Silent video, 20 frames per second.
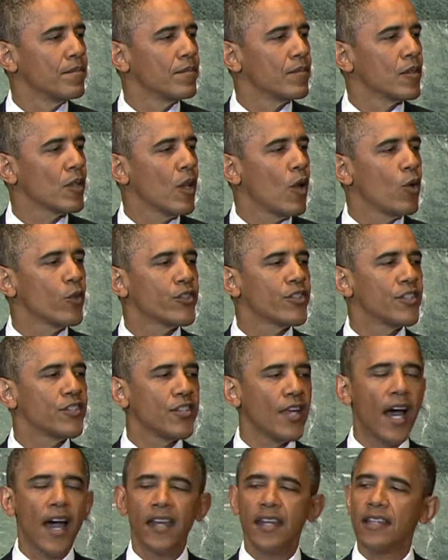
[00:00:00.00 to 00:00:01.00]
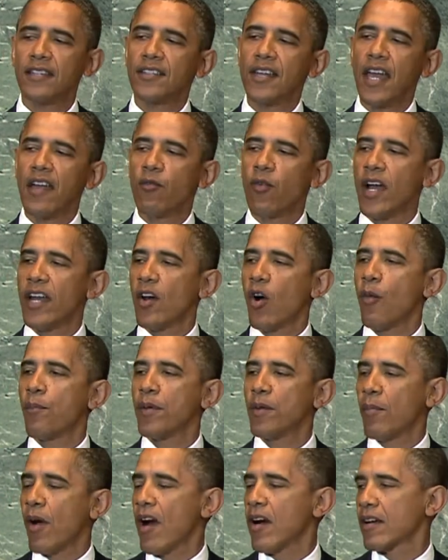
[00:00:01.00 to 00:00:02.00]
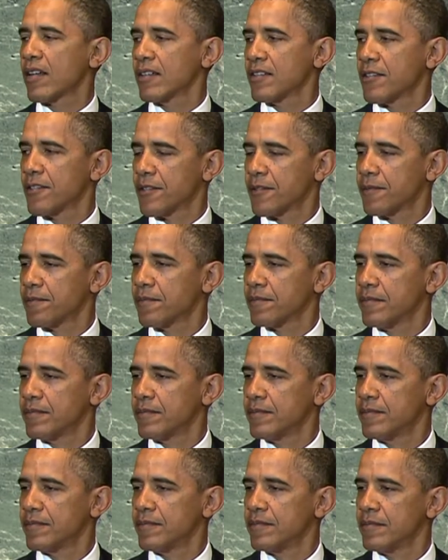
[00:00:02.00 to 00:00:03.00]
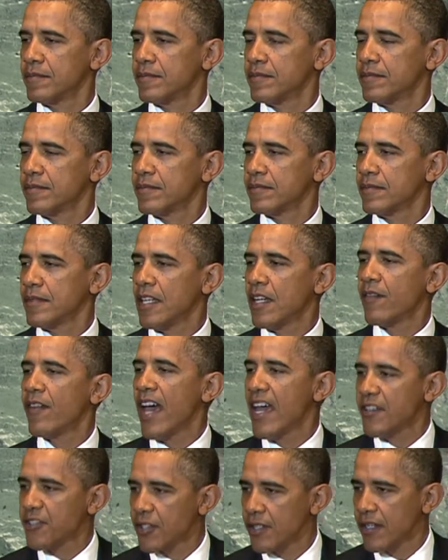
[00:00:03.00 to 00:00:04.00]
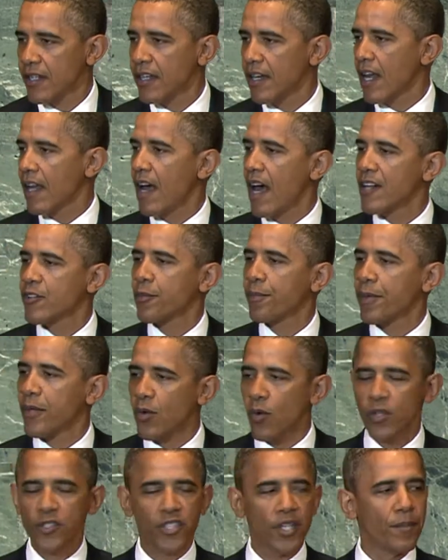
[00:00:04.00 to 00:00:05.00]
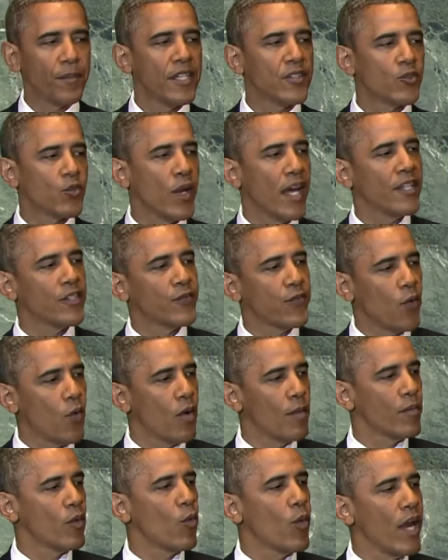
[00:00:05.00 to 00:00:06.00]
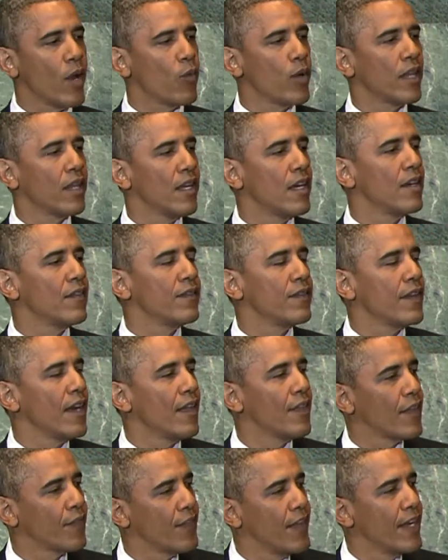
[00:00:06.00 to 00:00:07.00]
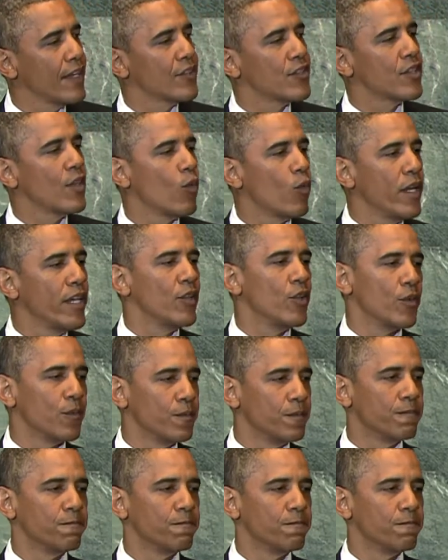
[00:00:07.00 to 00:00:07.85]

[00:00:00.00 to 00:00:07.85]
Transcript: Closed societies gave way to open markets. Innovation and entrepreneurship has transformed the way we live and the things that we do.